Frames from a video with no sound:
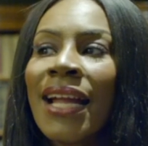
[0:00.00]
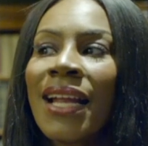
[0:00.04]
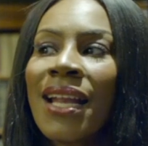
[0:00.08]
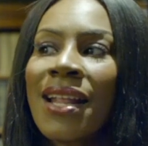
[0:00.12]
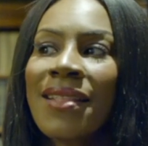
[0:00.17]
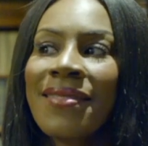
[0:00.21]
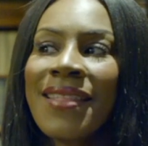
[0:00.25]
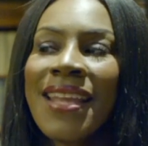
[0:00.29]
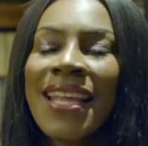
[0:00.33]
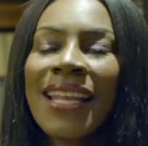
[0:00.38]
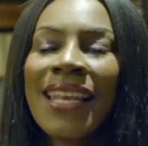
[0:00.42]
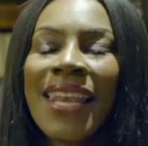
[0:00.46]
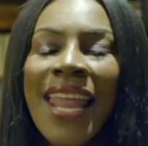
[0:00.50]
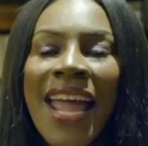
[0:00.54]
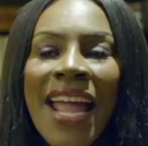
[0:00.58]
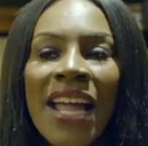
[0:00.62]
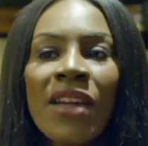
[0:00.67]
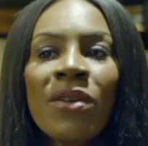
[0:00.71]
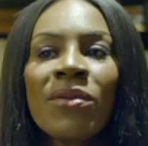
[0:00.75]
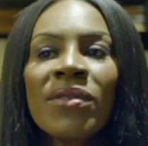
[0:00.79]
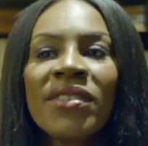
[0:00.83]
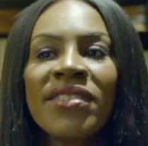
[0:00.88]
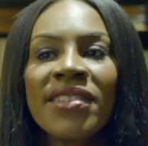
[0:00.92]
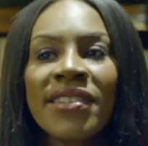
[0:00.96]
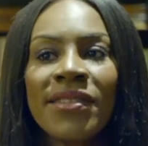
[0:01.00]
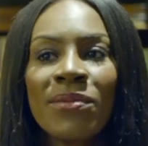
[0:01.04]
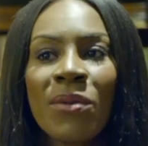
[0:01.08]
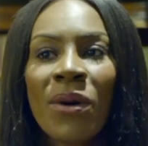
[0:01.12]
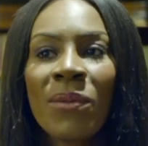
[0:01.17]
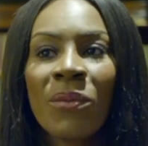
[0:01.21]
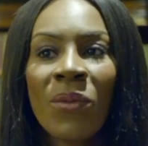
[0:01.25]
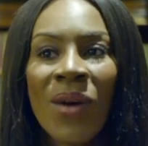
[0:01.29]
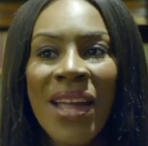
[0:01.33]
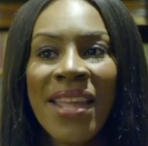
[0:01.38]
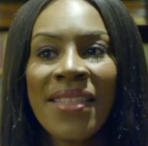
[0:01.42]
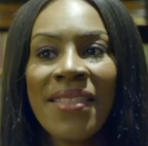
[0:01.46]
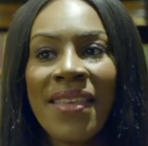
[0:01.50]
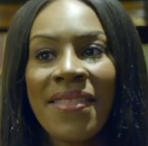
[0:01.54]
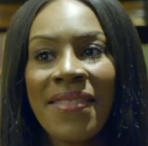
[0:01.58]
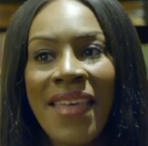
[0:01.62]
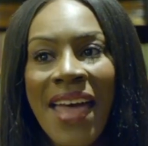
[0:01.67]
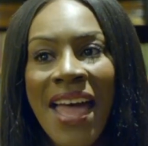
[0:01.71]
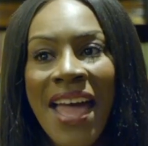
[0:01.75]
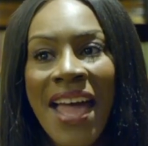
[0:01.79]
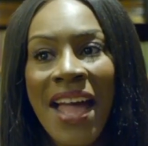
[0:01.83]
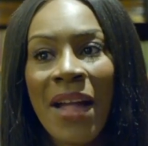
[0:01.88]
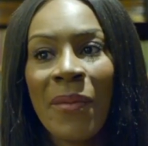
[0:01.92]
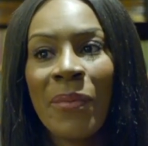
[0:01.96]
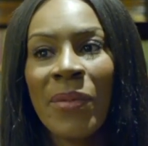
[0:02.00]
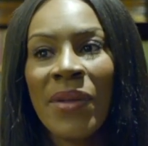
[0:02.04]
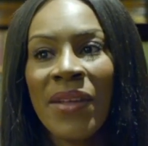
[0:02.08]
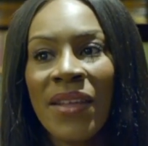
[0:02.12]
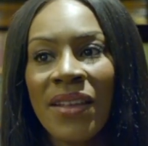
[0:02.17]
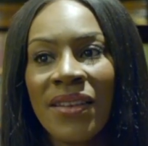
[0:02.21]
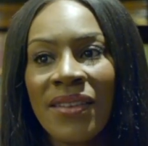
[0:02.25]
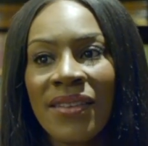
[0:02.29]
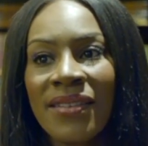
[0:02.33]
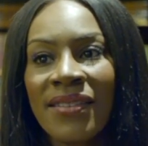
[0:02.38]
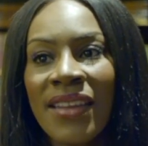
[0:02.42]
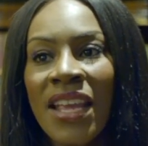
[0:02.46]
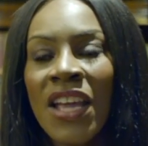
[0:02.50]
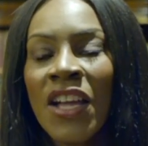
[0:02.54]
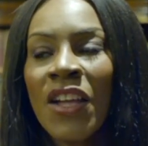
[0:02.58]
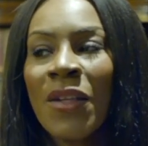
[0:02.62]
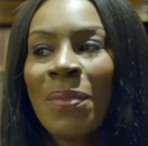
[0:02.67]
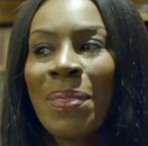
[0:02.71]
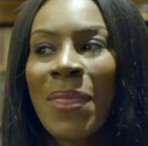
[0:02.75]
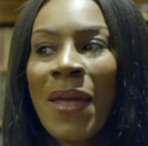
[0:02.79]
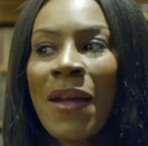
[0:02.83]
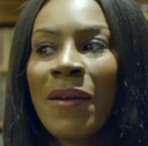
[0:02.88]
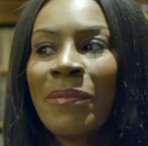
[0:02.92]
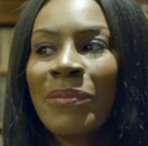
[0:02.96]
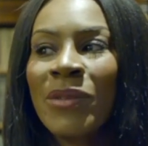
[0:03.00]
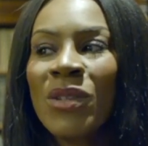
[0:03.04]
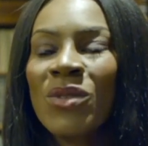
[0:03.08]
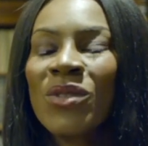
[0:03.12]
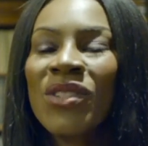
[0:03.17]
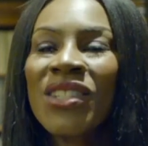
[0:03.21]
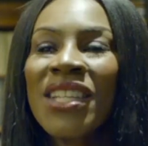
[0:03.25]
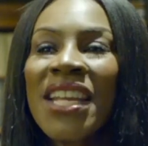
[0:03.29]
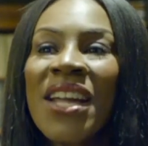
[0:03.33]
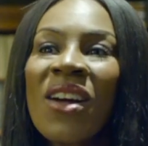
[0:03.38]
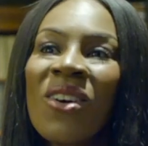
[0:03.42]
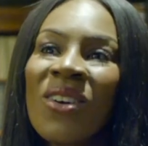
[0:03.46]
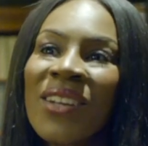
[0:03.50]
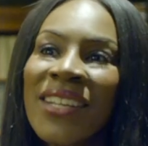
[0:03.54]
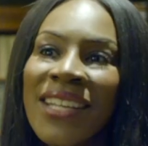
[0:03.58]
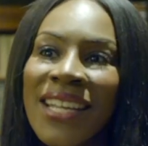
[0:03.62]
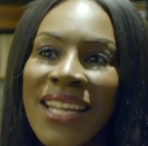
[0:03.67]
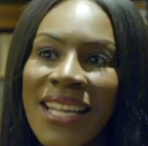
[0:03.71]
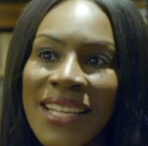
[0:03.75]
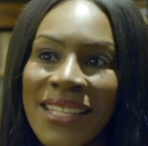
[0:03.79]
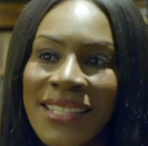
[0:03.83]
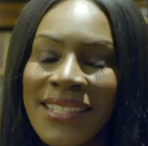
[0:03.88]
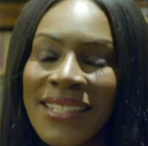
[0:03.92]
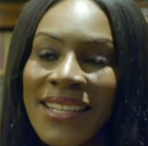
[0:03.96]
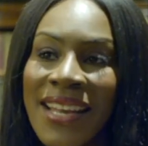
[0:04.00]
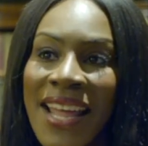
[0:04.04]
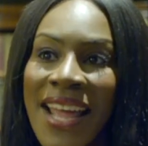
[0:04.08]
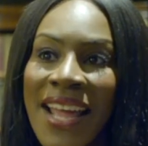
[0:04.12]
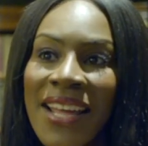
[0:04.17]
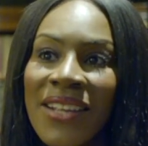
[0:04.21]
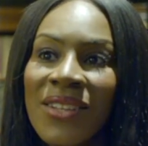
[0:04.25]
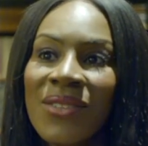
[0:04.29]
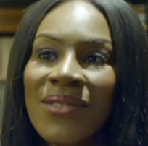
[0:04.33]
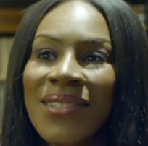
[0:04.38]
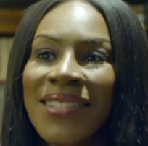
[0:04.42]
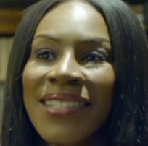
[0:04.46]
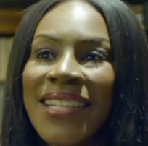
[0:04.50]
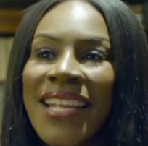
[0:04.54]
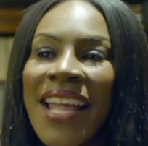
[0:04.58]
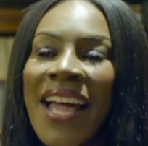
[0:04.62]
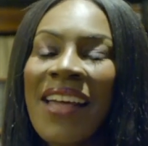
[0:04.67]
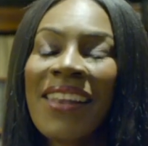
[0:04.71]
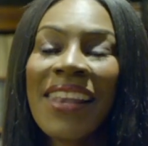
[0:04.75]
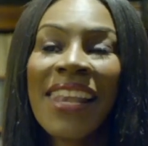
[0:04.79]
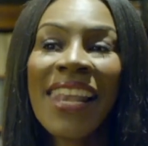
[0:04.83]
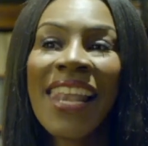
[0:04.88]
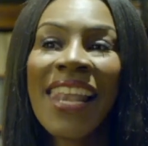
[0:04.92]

And I think language is one way that that happens. Mm. Um, you see it on the internet, you see how